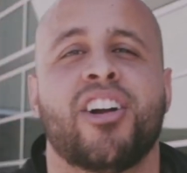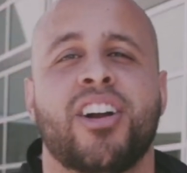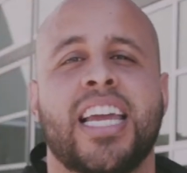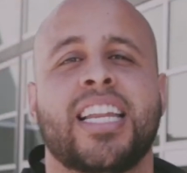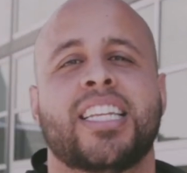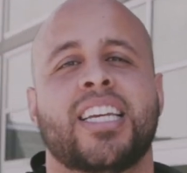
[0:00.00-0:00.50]

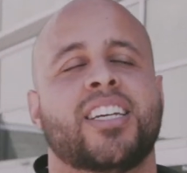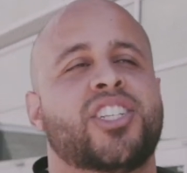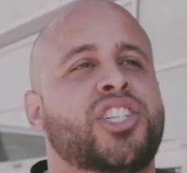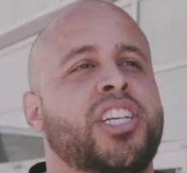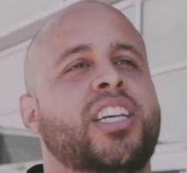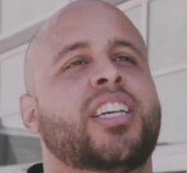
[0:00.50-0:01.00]
India,
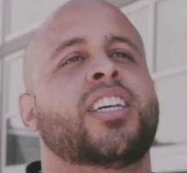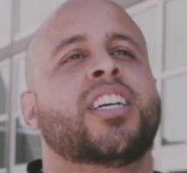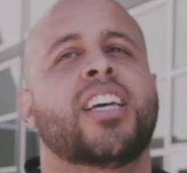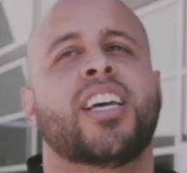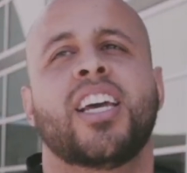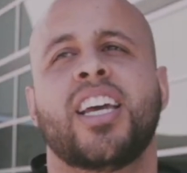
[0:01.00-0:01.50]
she
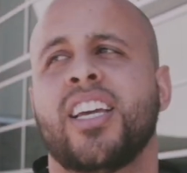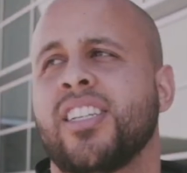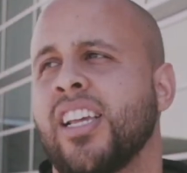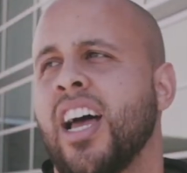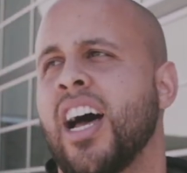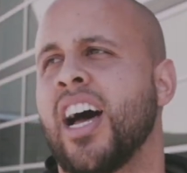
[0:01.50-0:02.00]
is
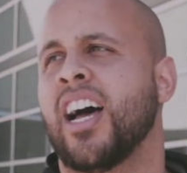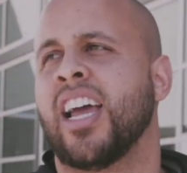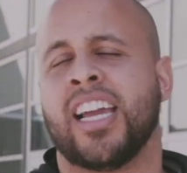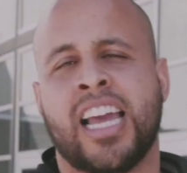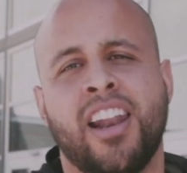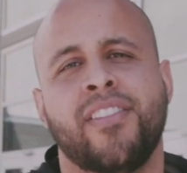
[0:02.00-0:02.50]
kind
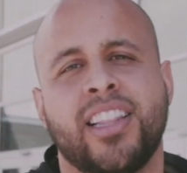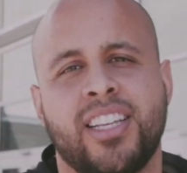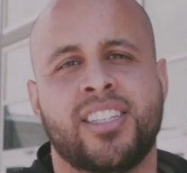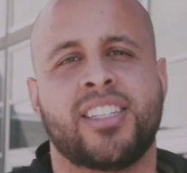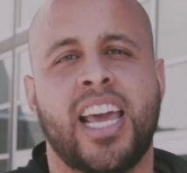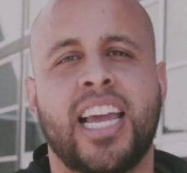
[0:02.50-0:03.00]
of at this
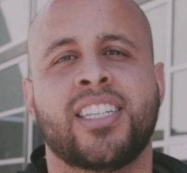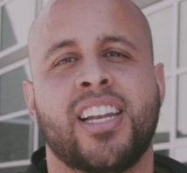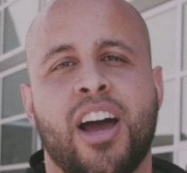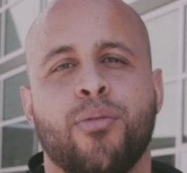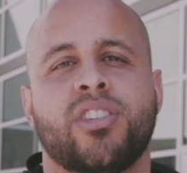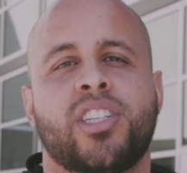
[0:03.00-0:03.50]
stage
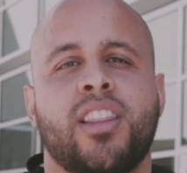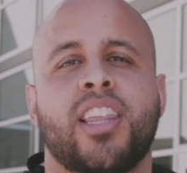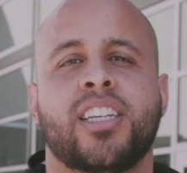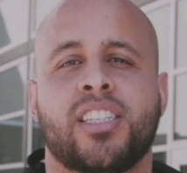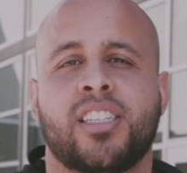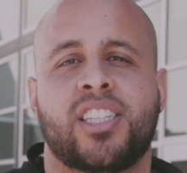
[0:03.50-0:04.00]
now where she
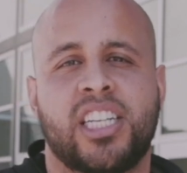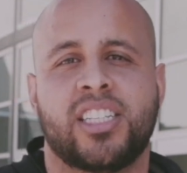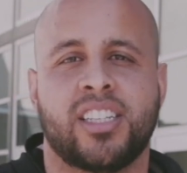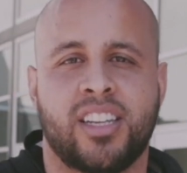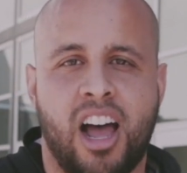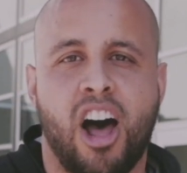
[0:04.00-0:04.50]
thinks she's
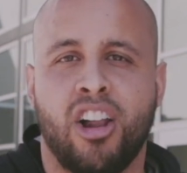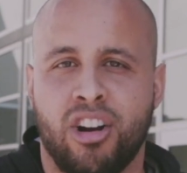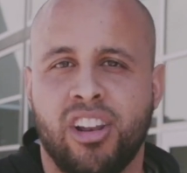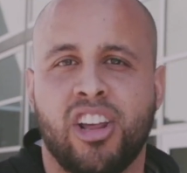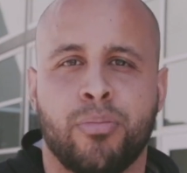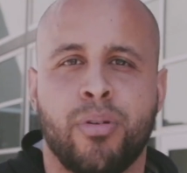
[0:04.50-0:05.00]
all her
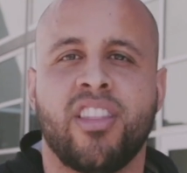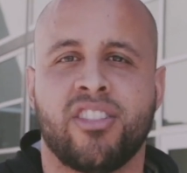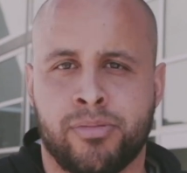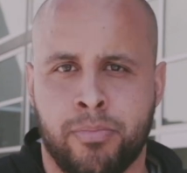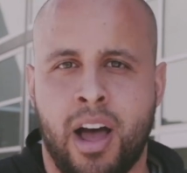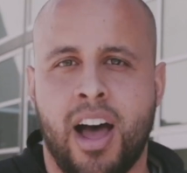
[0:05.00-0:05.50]
little brother's
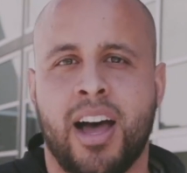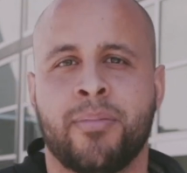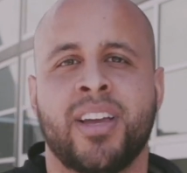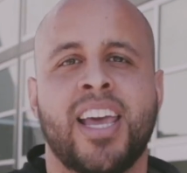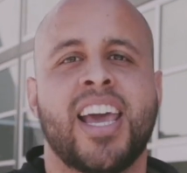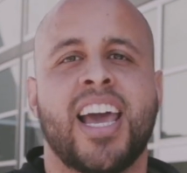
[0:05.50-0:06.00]
mom
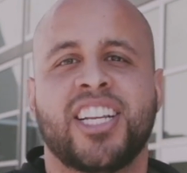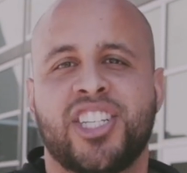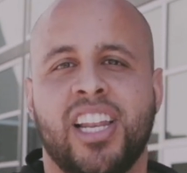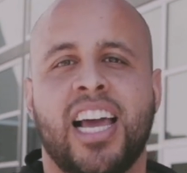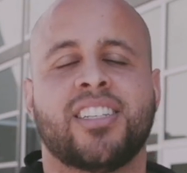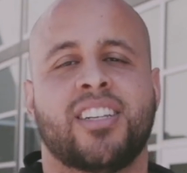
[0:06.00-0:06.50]
and she
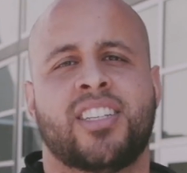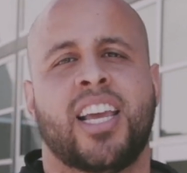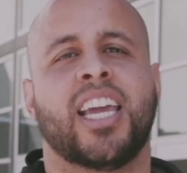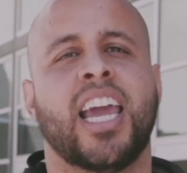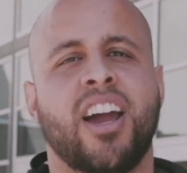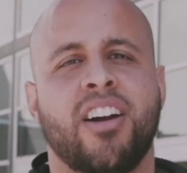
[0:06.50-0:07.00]
likes to take
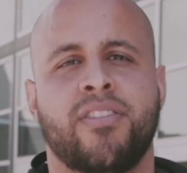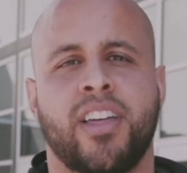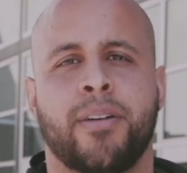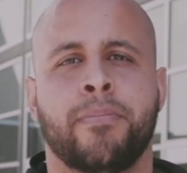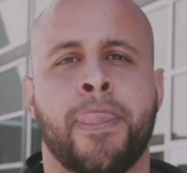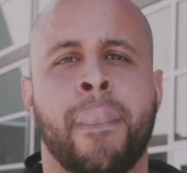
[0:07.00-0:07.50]
care of
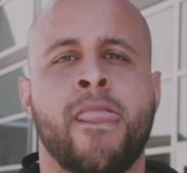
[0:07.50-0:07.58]
them.